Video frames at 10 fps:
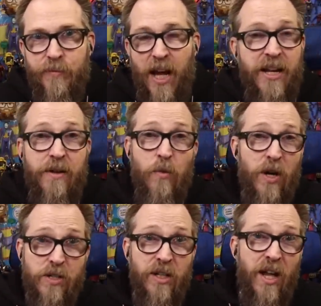I didn't even
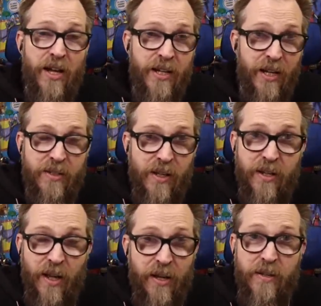watch The Lion King because
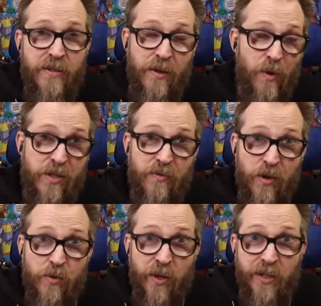I, I didn't watch the
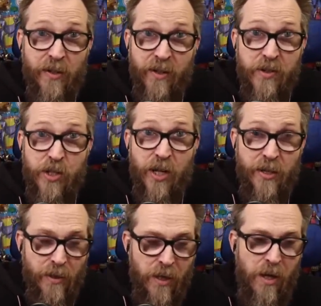first one. Don't give a
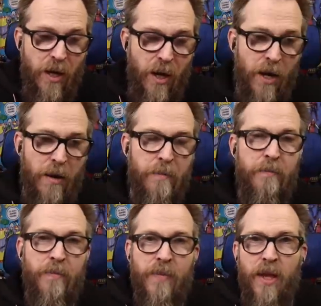shit.
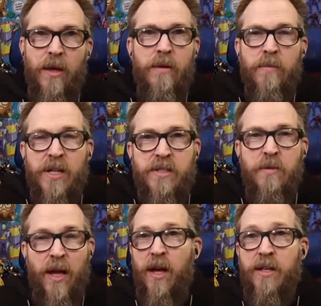Um, but he
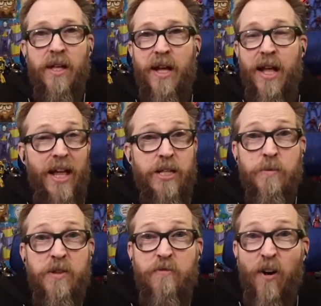seemed I, I, liked
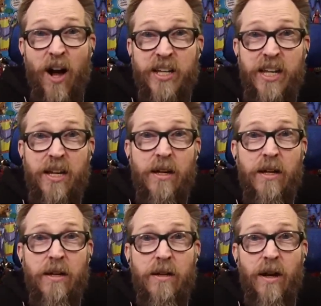him as Foggy.
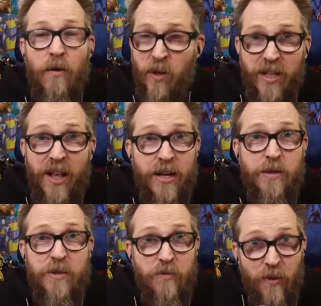I really liked
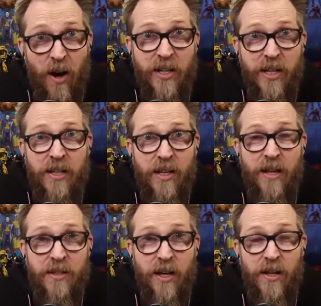him as Foggy in
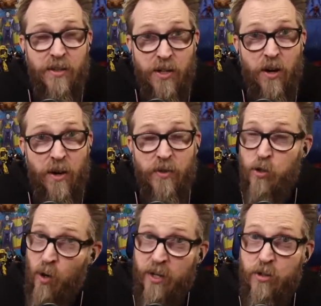that uh, the Daredevil
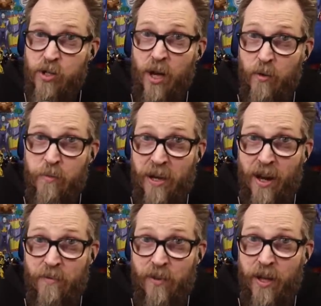director's cut with Ben
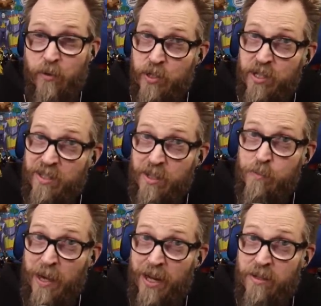Affleck, which isn't as
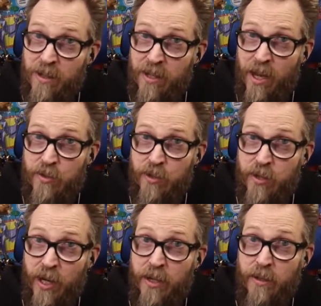bad as the theatrical
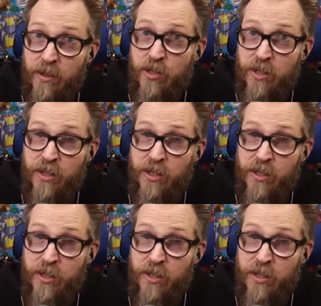cut. Let's just